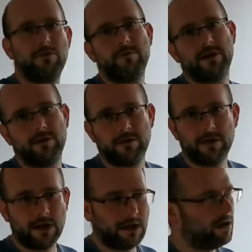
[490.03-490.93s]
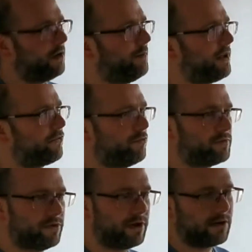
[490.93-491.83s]
warming the bathroom.
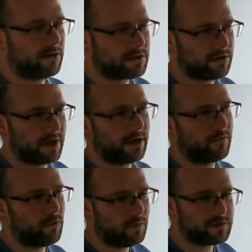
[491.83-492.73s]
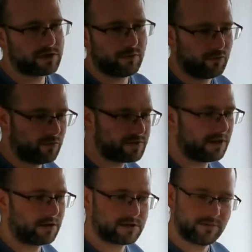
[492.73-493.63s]
So you can also like warm some rooms
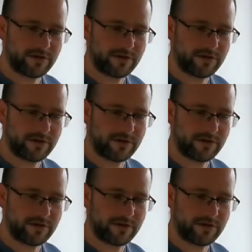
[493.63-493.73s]
and not some